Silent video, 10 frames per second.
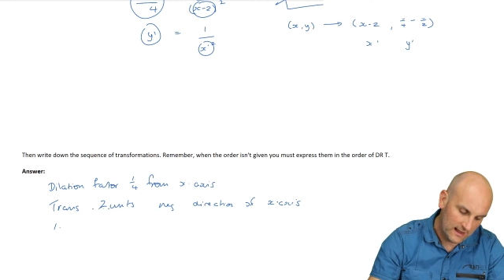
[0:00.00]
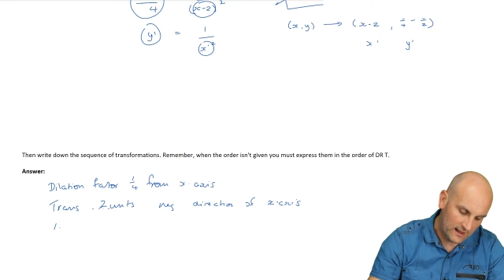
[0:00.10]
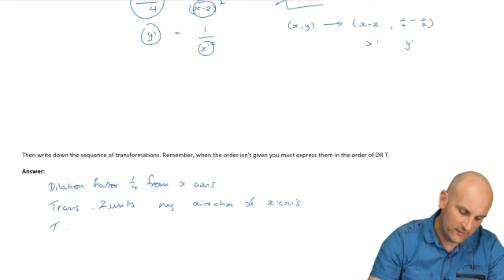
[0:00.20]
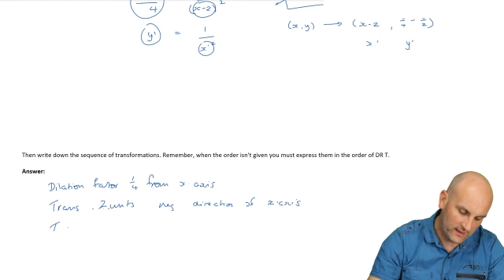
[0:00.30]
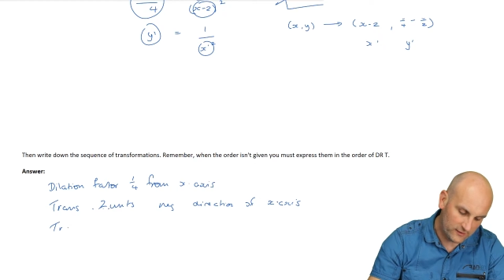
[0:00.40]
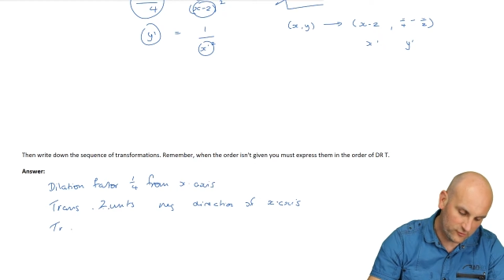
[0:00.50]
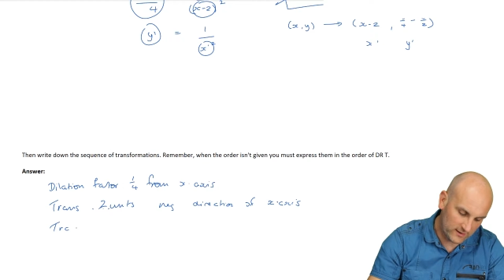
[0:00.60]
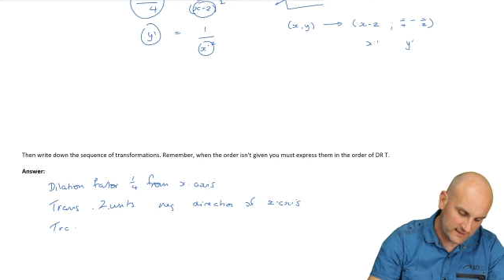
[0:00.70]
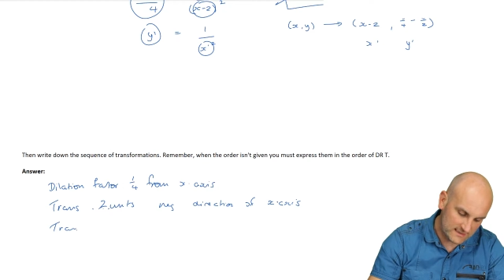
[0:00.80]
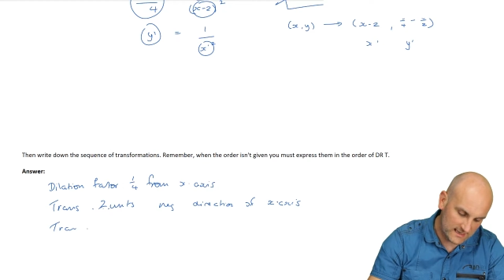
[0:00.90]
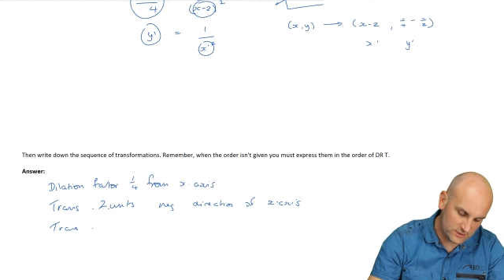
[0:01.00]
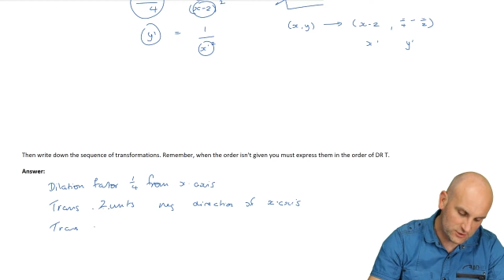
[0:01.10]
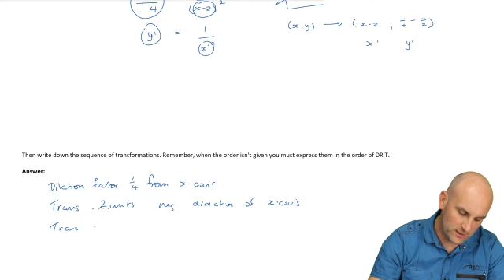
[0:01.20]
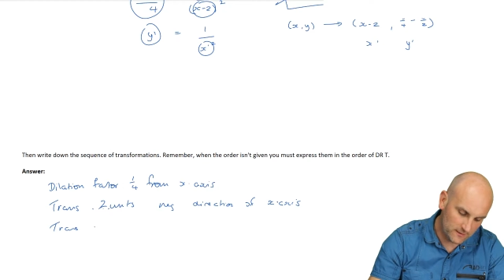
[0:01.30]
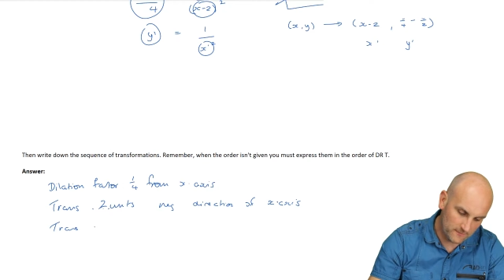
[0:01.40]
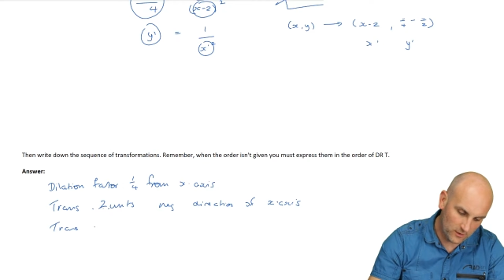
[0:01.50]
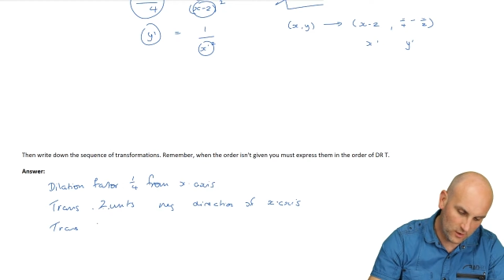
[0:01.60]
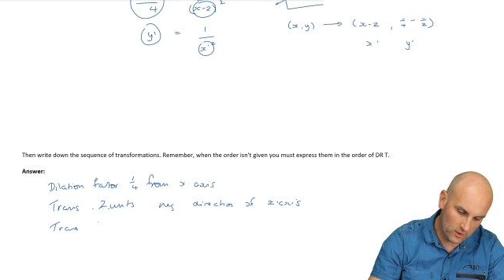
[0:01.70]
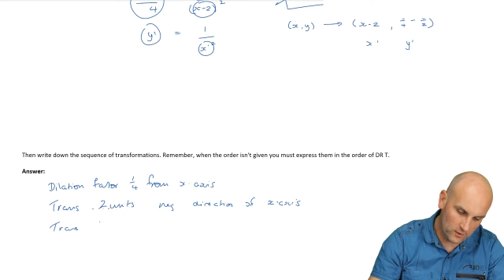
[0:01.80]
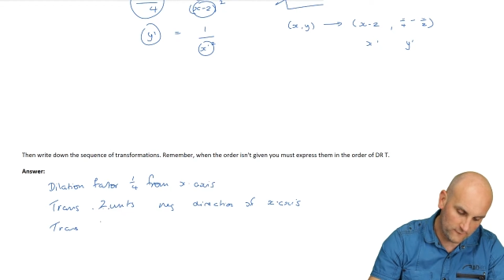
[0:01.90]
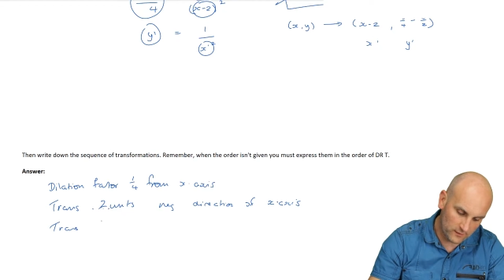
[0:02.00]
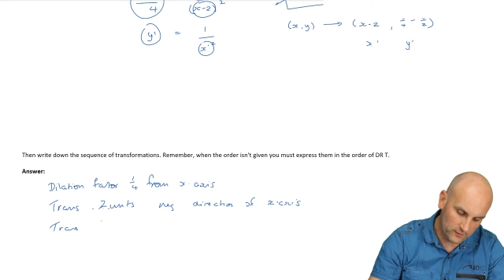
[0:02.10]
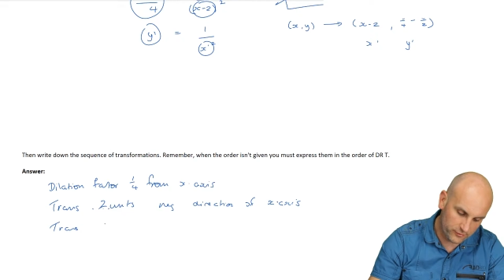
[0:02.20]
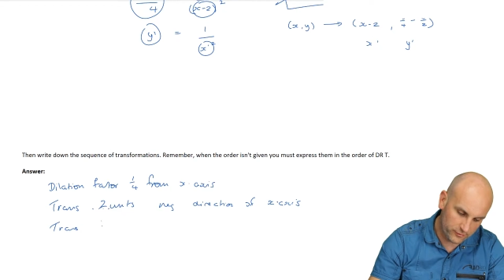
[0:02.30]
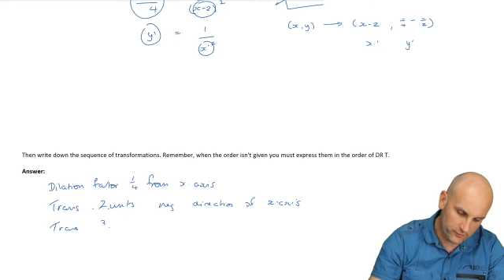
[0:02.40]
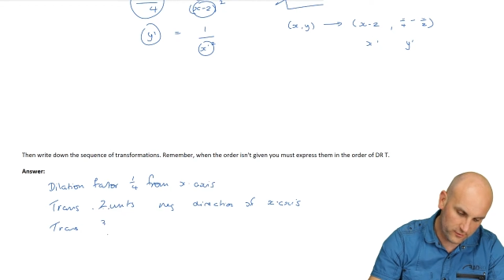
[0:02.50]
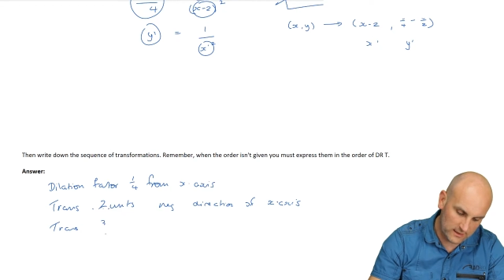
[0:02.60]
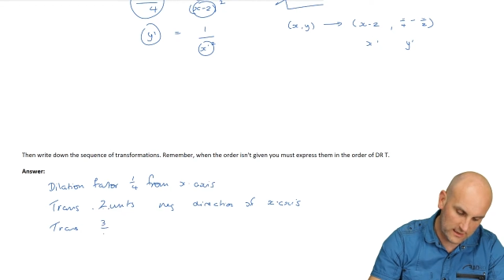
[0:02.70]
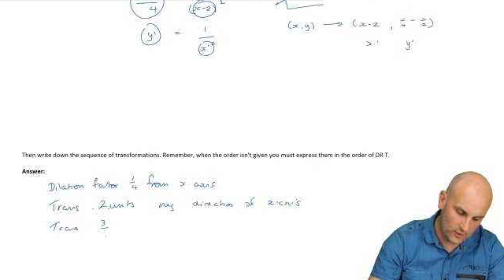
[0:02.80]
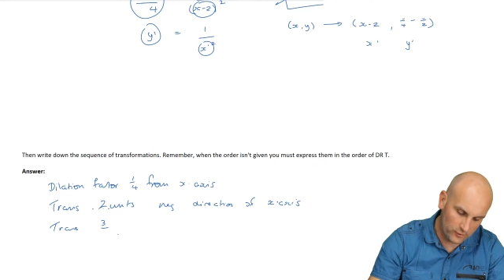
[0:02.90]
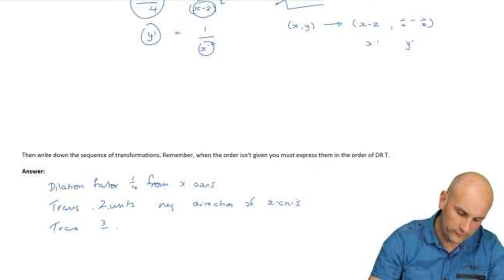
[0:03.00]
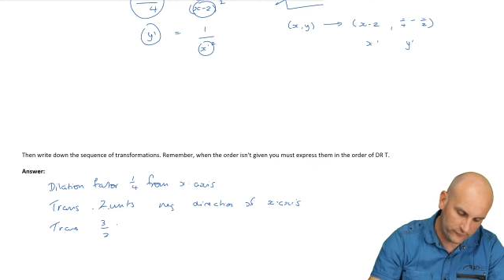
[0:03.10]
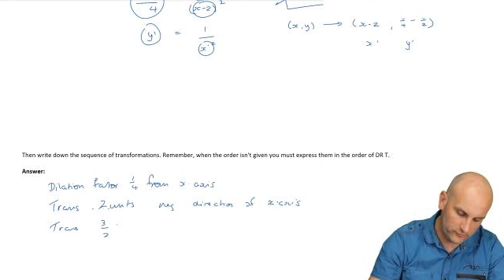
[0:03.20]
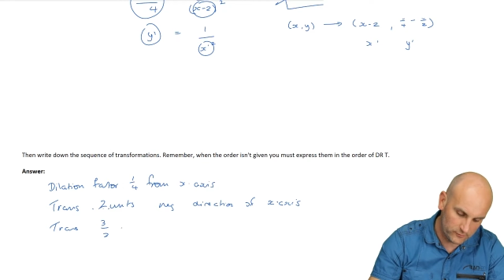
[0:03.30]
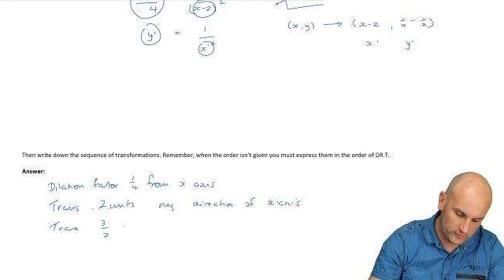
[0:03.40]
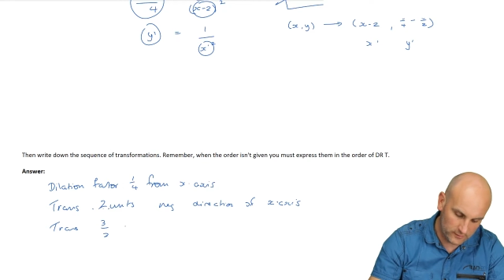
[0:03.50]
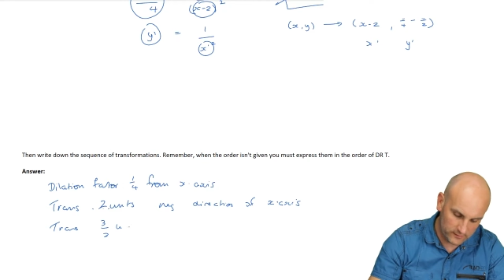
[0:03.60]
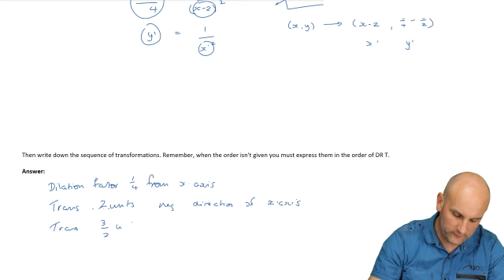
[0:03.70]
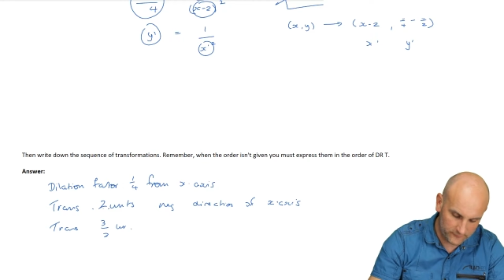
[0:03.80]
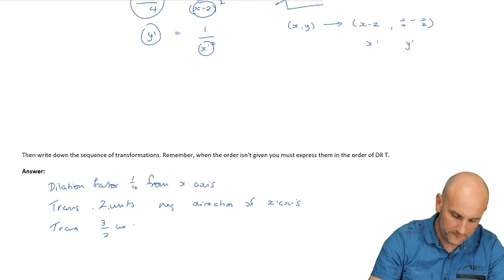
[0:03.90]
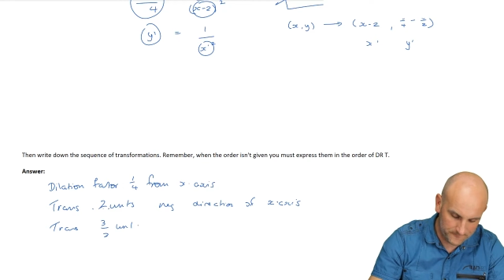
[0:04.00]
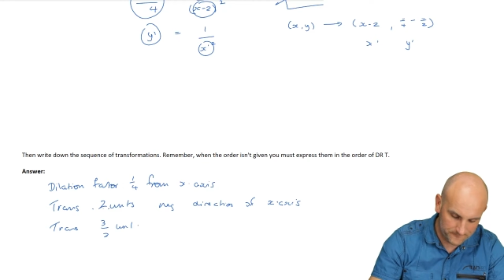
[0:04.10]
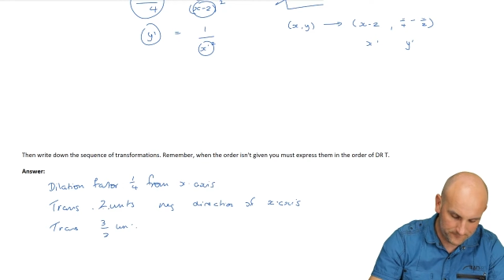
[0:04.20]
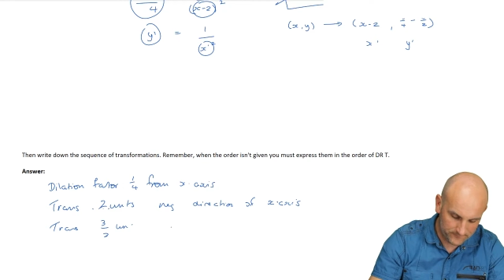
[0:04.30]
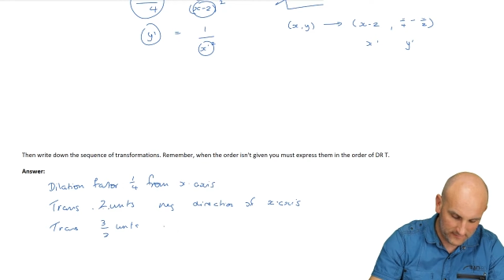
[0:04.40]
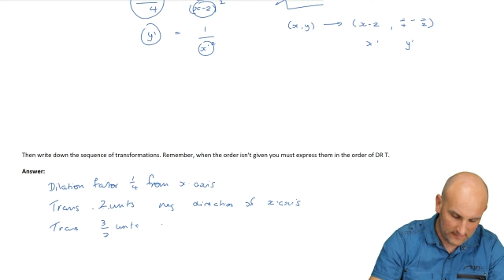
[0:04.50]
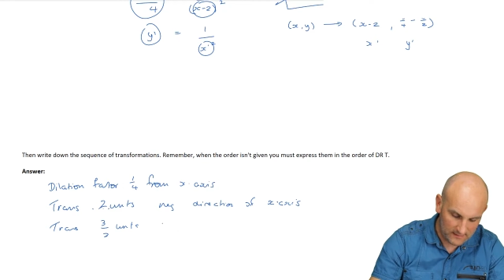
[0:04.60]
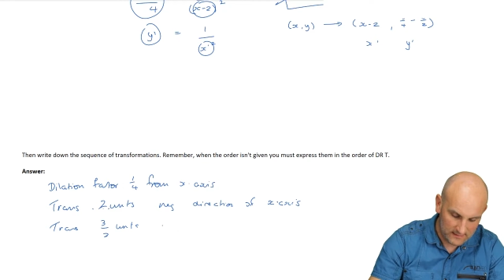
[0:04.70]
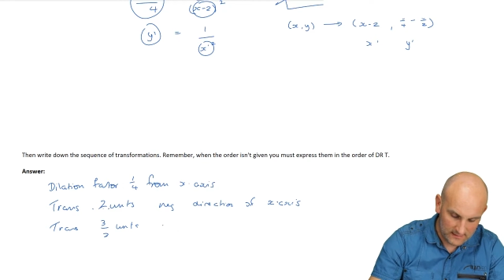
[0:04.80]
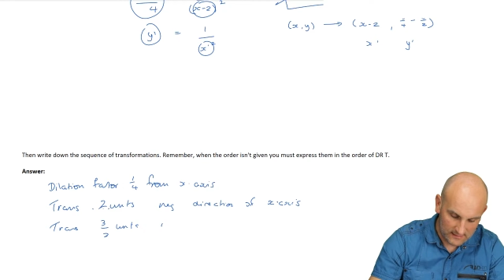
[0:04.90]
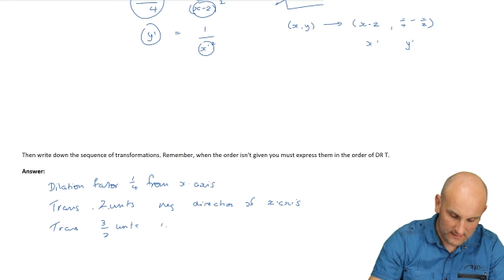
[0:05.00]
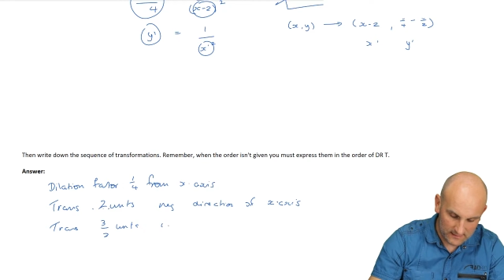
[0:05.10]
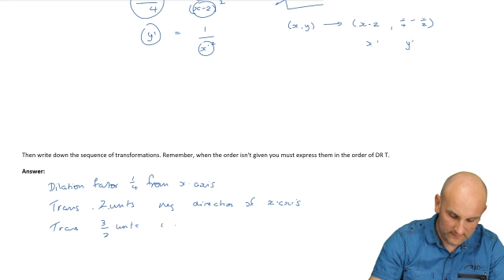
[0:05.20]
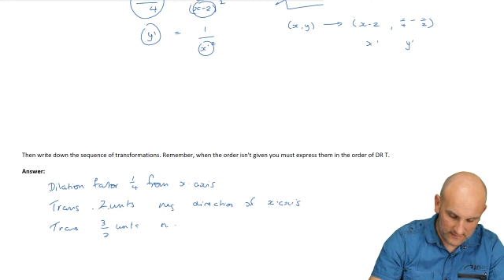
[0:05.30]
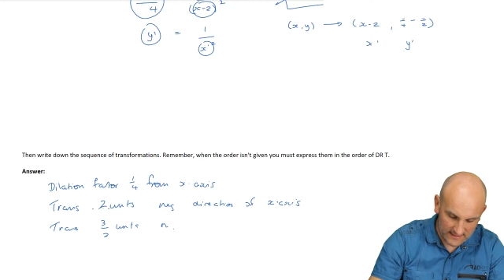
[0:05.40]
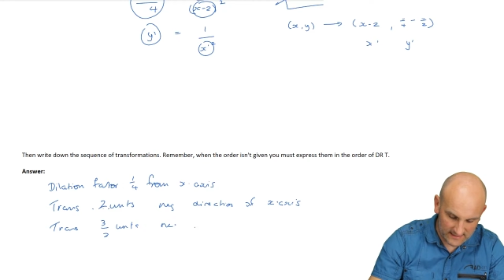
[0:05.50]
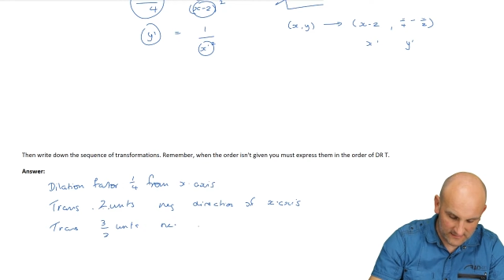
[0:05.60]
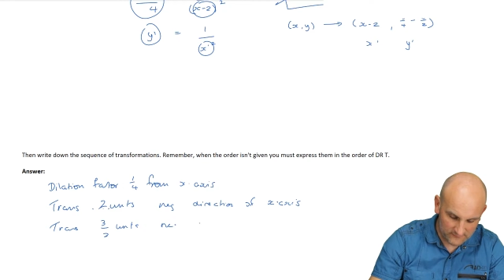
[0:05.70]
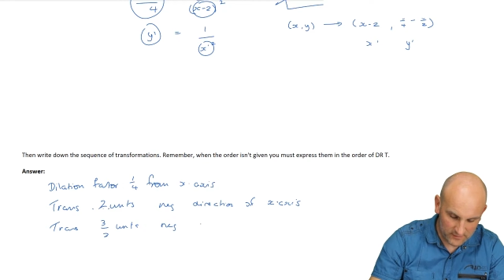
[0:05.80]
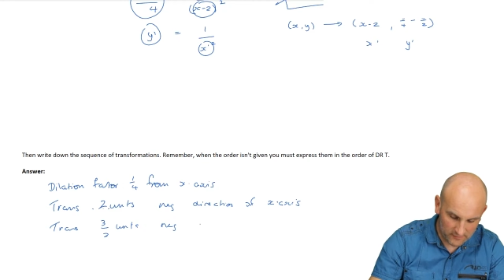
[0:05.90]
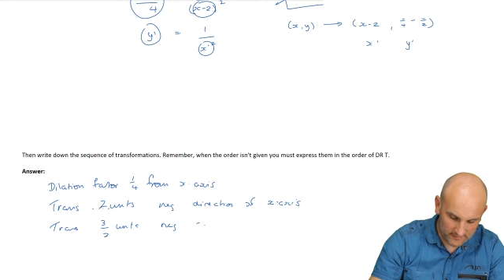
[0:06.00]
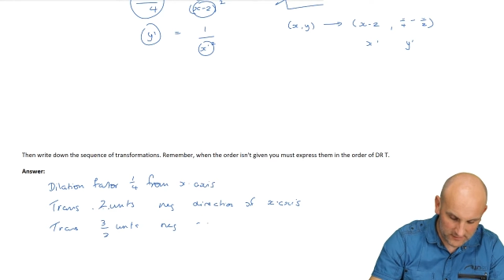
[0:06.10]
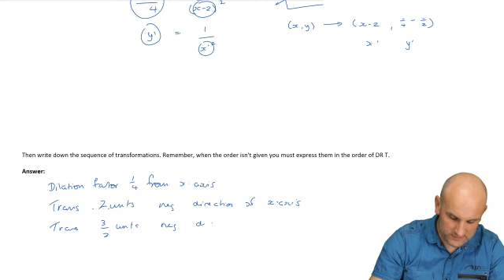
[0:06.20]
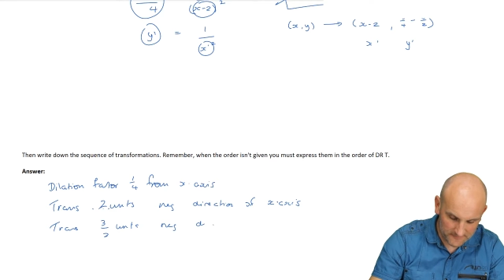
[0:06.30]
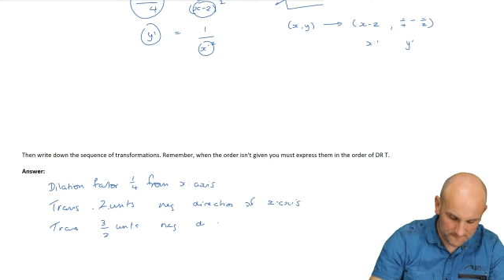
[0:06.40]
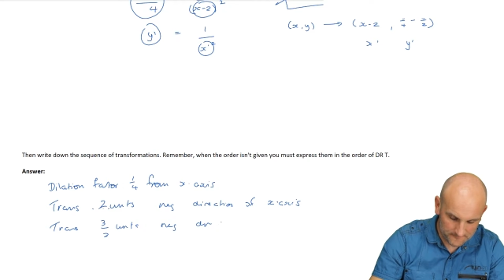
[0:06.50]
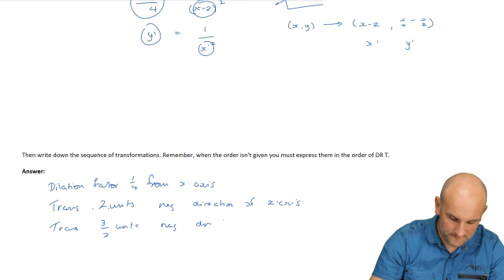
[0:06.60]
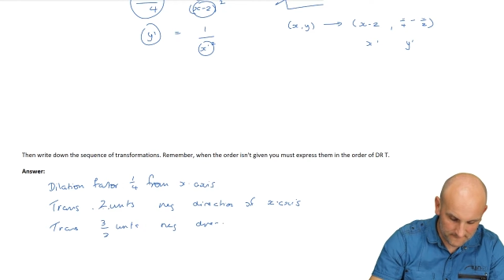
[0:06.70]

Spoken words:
And then a translation of 3 on 2 units in the negative direction